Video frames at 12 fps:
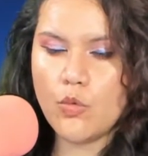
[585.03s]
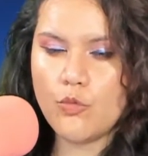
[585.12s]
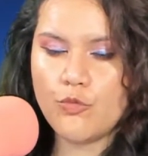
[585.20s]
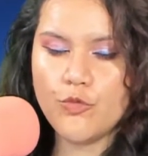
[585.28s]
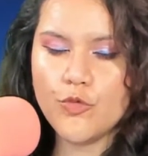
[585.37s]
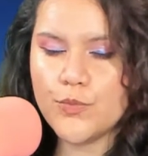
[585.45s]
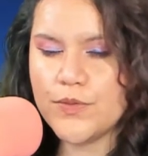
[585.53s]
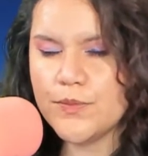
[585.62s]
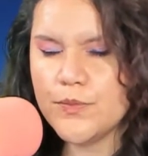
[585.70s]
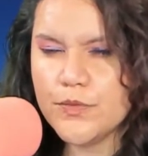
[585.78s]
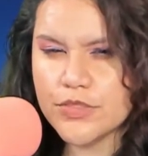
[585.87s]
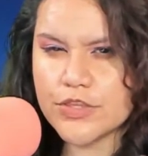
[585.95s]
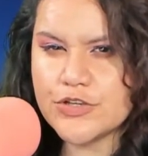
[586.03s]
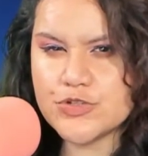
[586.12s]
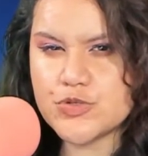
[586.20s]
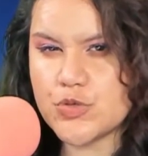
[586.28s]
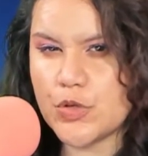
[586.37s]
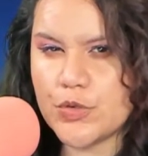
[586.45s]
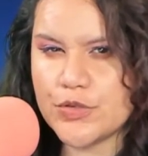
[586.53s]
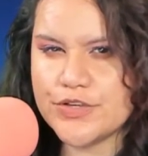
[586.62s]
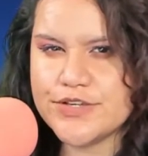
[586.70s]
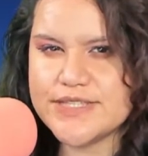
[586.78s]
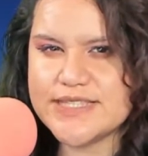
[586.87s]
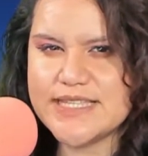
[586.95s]
For people with
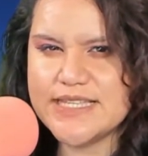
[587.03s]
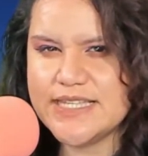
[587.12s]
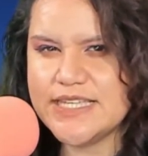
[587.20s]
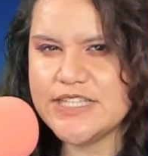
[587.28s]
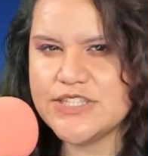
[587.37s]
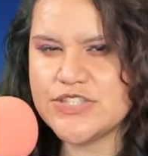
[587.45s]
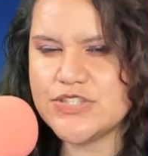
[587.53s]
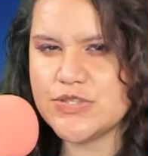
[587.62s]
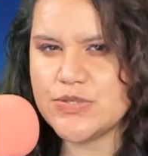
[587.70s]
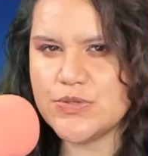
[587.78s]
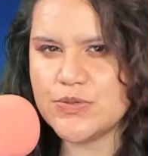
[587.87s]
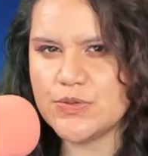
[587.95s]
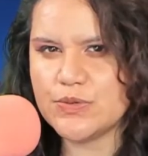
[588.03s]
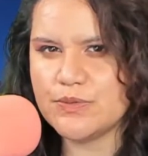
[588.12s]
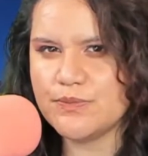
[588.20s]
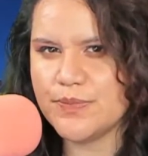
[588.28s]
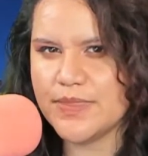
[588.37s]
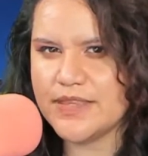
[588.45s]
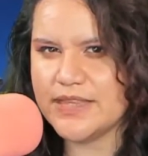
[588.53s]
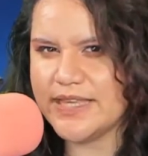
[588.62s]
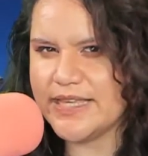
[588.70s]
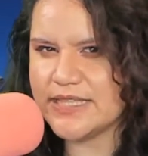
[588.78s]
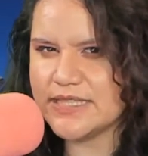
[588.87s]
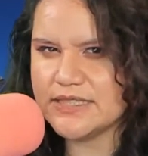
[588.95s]
controllers, they need to
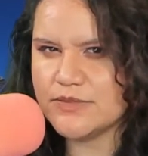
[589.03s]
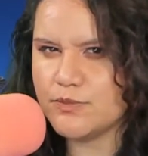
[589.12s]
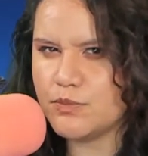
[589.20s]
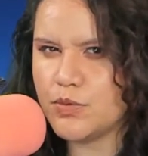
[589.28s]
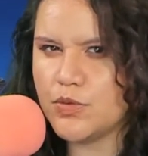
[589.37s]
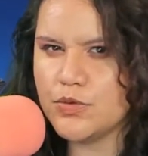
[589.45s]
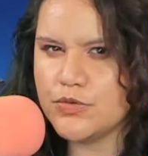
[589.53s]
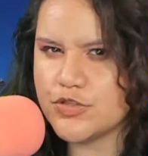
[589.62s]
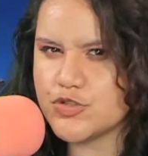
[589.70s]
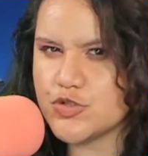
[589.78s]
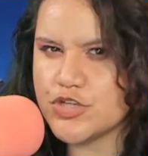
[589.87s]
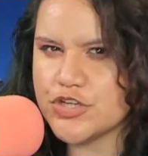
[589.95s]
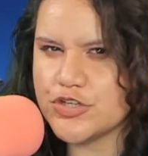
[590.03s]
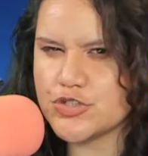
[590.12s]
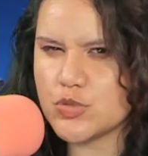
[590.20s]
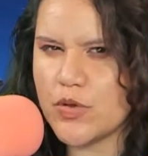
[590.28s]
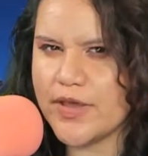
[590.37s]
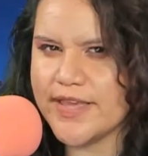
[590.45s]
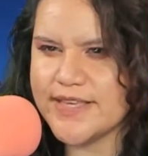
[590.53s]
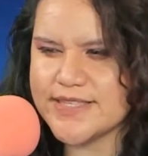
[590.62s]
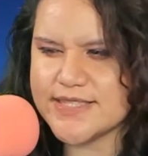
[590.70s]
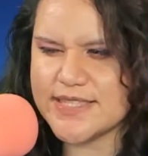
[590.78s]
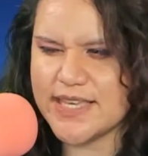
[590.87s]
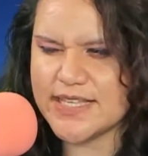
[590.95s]
like pull the trigger
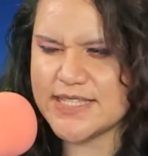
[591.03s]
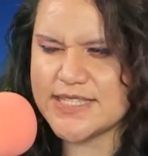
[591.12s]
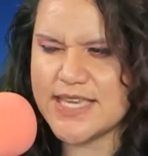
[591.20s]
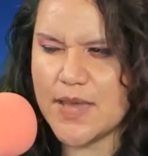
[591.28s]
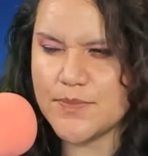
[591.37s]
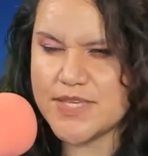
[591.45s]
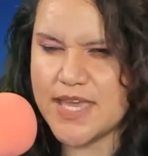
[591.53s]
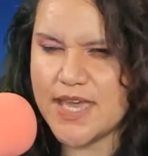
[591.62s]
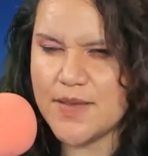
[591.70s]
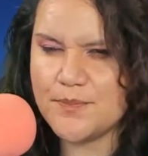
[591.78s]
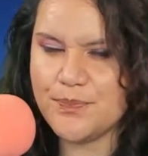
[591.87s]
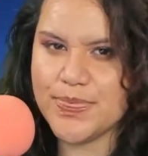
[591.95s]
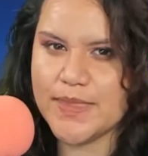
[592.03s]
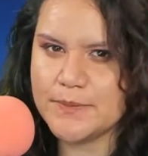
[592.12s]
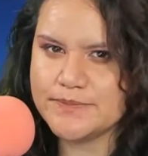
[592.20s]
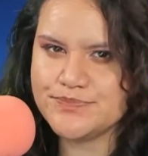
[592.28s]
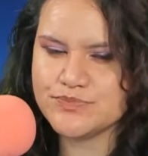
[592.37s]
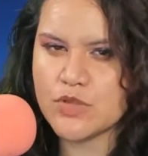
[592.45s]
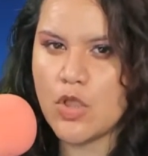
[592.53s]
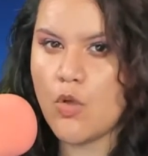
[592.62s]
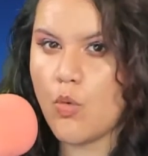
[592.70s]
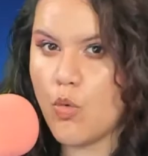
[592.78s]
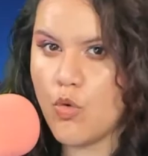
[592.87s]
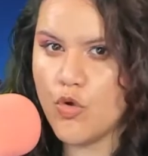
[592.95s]
twice, like tap tap,
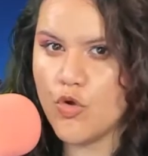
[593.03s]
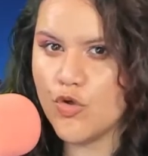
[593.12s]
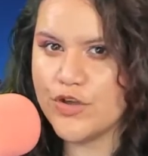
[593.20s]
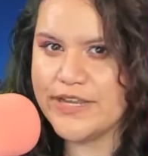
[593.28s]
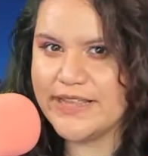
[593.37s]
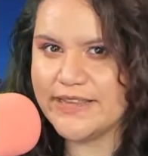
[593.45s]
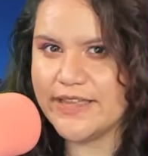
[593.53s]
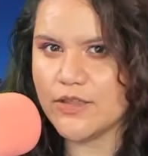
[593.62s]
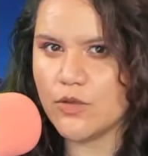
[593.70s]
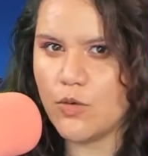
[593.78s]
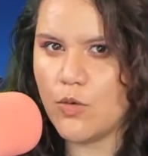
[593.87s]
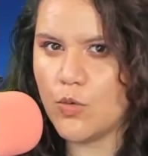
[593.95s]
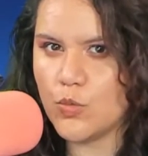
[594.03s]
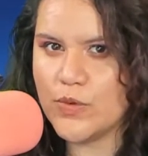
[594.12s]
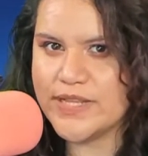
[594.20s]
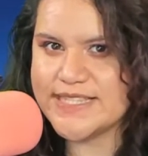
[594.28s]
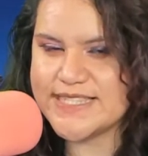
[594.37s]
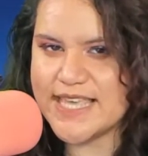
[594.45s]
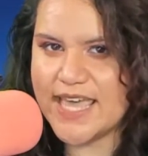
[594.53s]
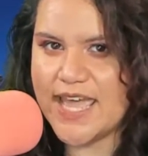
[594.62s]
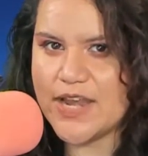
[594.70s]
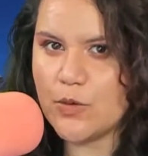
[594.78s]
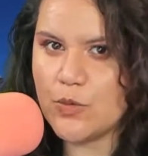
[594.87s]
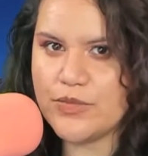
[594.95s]
or they like hold one
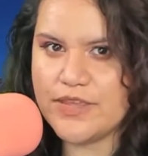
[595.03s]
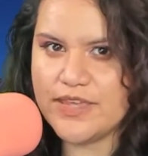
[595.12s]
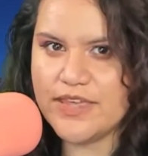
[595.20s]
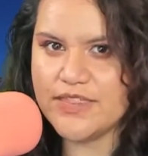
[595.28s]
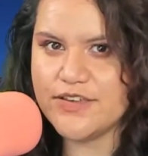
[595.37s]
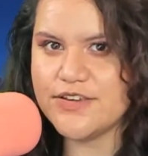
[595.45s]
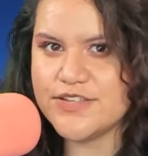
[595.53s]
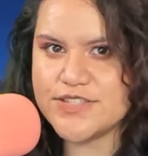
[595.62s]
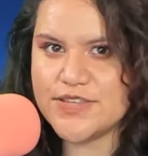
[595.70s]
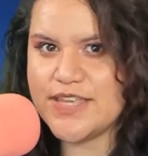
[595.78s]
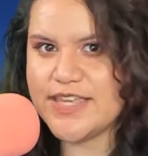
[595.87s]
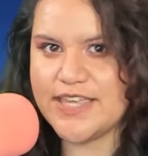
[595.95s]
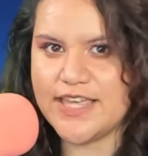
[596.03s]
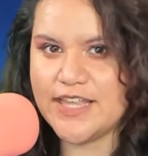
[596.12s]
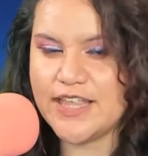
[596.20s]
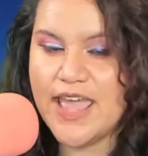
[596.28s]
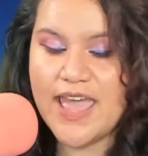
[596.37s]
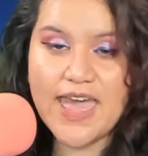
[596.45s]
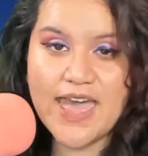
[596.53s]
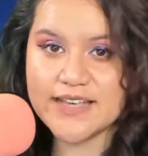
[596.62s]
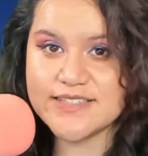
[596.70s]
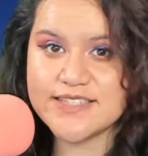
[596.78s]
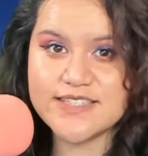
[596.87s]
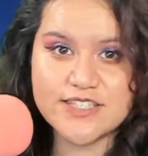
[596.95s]
side, hold the other so they can
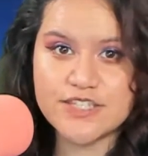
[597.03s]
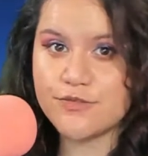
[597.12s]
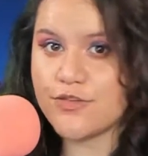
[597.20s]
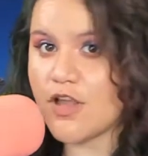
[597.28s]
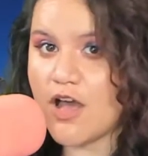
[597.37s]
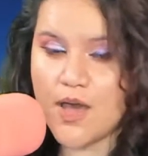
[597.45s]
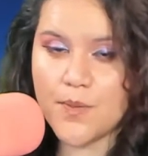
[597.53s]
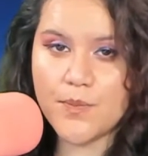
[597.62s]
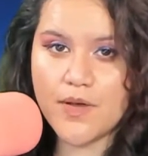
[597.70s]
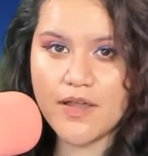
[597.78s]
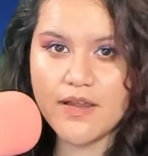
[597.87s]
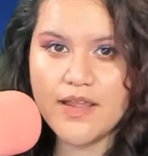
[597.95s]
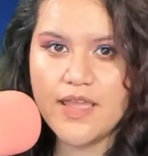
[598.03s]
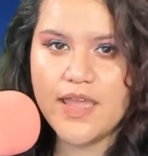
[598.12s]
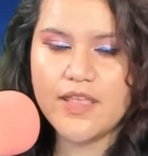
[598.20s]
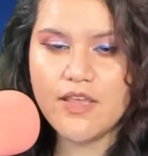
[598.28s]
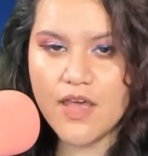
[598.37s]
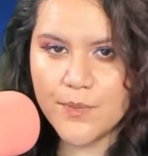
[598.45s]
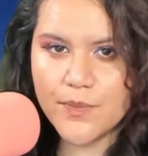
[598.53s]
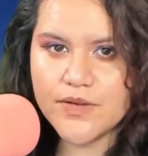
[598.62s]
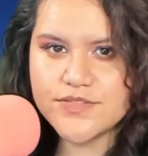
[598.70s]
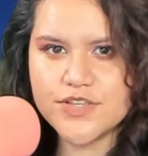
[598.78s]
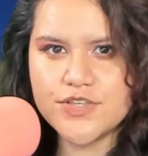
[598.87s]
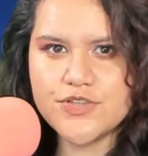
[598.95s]
access a different hot bar. hot
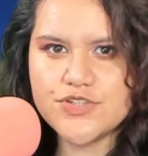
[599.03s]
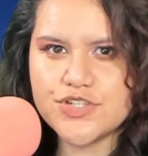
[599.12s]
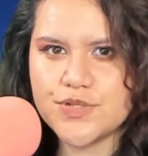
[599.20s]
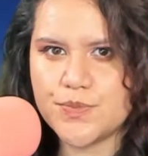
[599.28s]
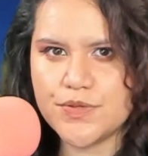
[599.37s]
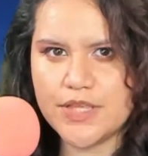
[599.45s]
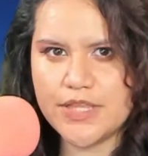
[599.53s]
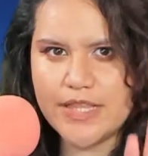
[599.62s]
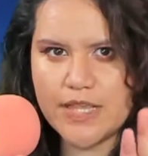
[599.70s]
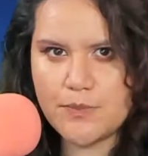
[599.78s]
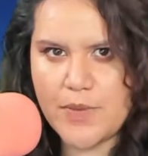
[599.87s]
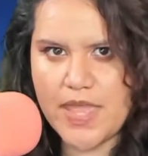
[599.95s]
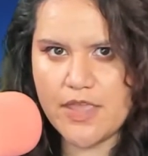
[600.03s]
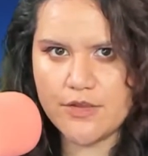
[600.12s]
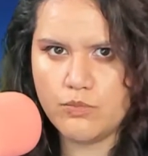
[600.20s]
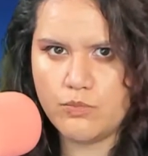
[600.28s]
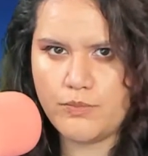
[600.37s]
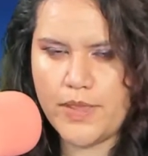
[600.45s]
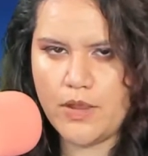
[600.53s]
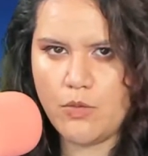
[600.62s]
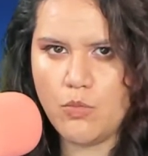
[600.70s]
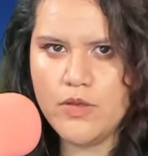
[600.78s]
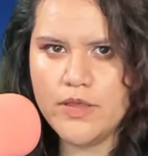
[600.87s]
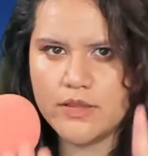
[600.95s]
bars are usually put in like pairs, pair
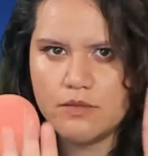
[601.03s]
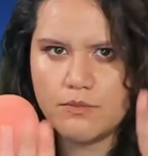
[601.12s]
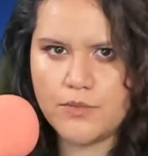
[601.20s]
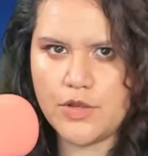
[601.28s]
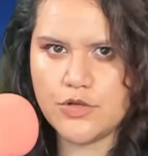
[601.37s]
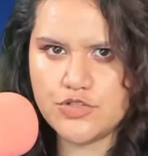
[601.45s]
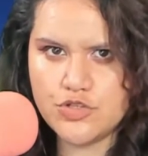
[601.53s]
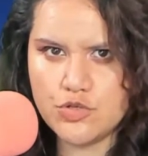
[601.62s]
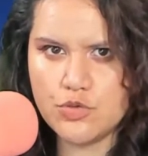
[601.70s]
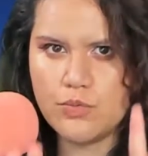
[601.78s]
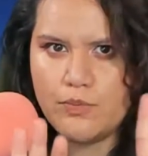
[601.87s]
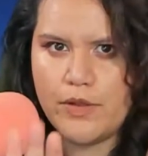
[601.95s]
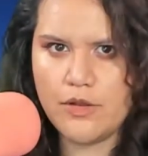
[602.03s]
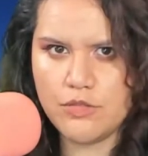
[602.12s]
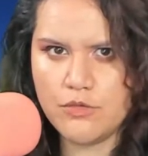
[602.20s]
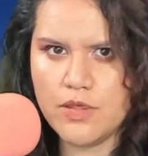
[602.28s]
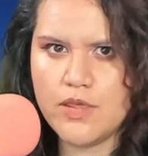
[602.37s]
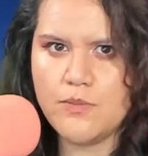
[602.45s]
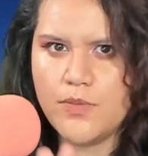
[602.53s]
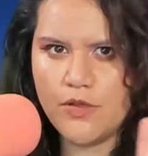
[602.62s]
1, pair 2, pair 3, pair